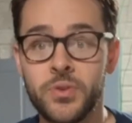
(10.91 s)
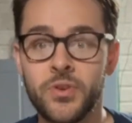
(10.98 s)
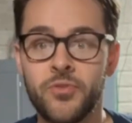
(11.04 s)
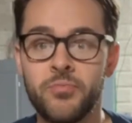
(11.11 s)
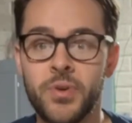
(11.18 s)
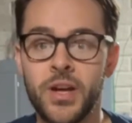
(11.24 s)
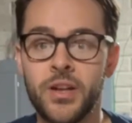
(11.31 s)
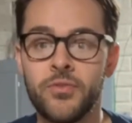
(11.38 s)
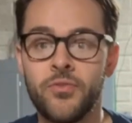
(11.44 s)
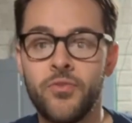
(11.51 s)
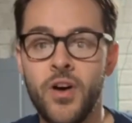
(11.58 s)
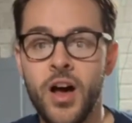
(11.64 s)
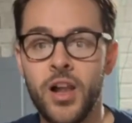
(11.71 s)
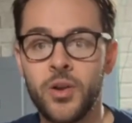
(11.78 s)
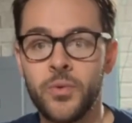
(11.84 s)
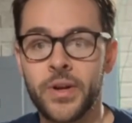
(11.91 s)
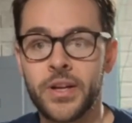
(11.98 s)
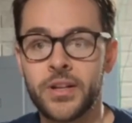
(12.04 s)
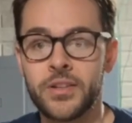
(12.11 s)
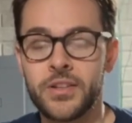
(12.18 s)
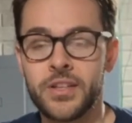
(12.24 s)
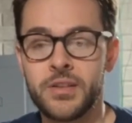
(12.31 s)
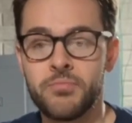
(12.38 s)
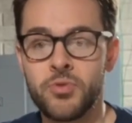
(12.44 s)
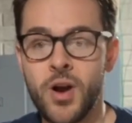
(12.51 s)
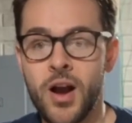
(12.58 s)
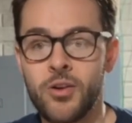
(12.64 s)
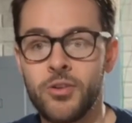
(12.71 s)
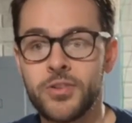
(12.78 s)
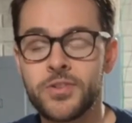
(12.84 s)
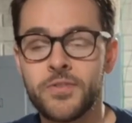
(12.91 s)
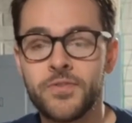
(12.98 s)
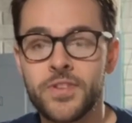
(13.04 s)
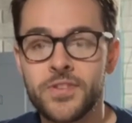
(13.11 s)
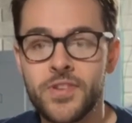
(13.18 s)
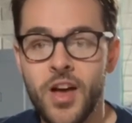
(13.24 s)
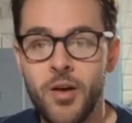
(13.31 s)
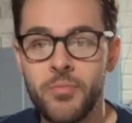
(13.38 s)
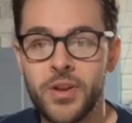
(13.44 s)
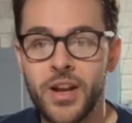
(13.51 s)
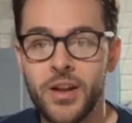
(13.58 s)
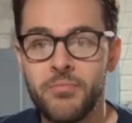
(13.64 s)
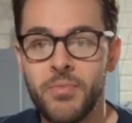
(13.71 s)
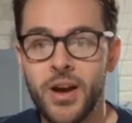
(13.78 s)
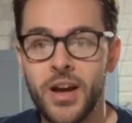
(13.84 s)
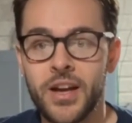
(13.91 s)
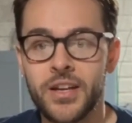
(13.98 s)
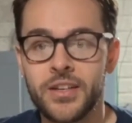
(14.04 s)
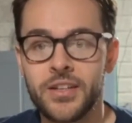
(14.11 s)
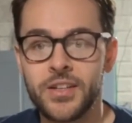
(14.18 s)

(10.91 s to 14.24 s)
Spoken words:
have been following the progress of this helmet on my